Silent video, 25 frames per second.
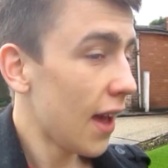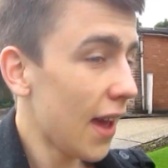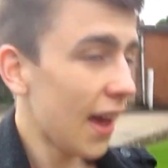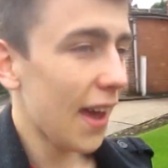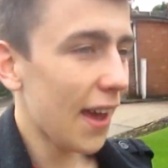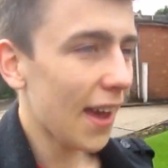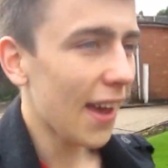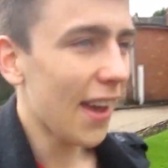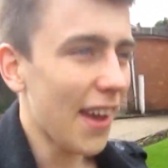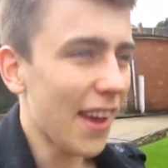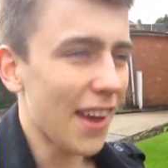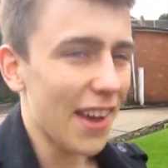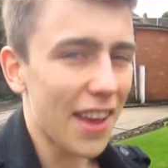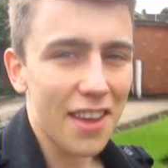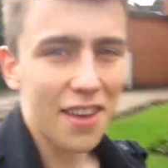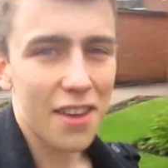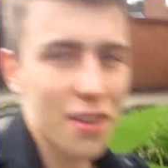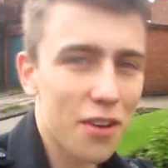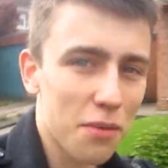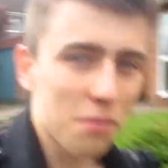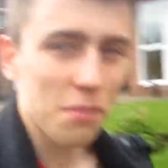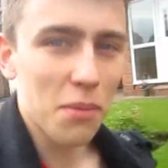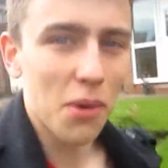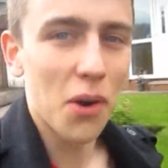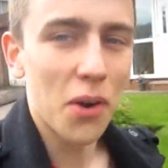Hey,
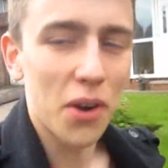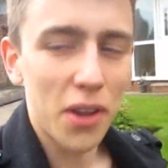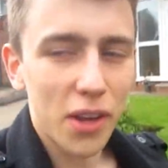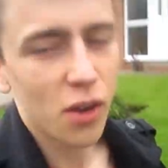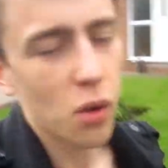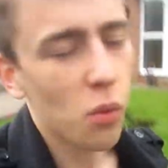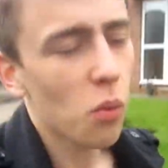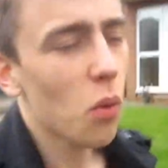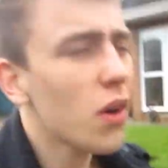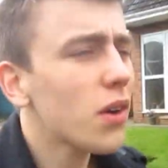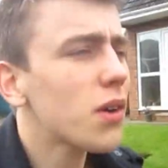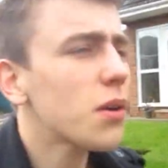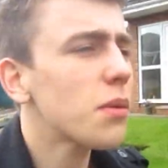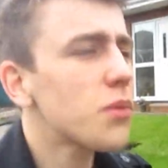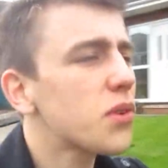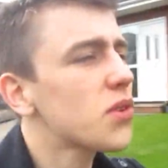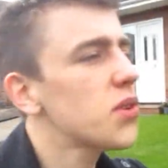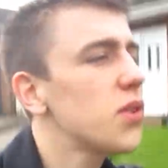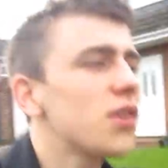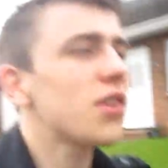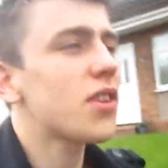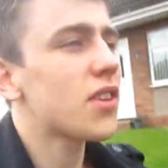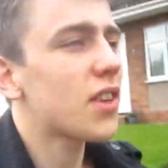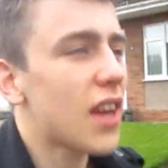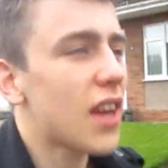good morning and welcome to another